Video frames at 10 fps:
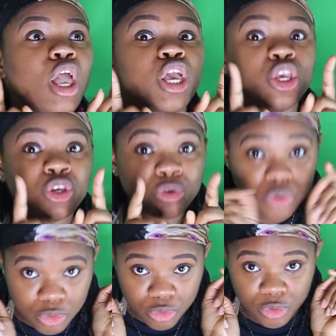
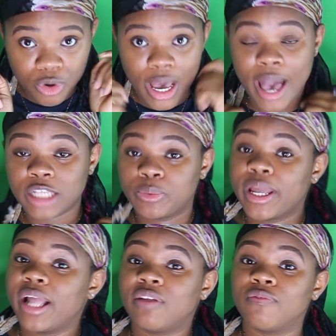You guys went
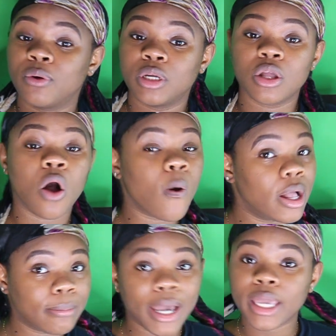ahead and voted
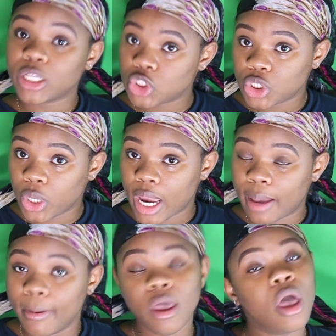on my
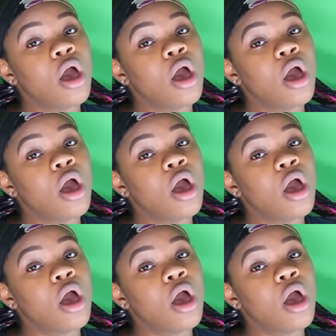Instagram